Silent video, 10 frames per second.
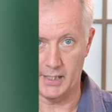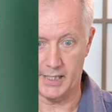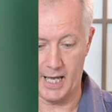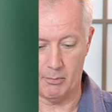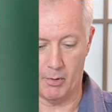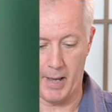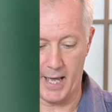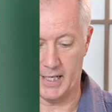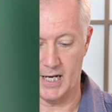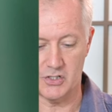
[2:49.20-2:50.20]
in your camera
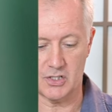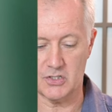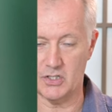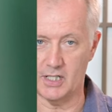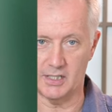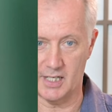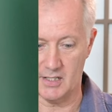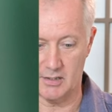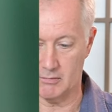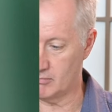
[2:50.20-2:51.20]
bag. And as you can see, it
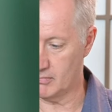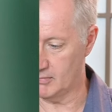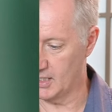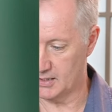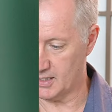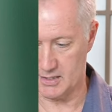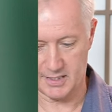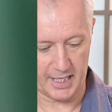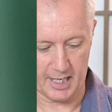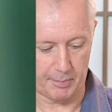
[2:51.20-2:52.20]
doesn't
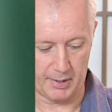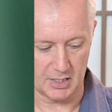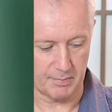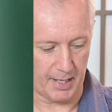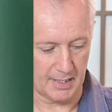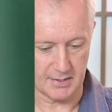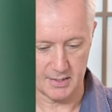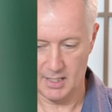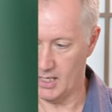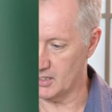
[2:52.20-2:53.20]
take up any space.
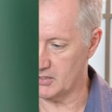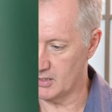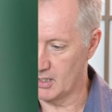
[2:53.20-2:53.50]
It's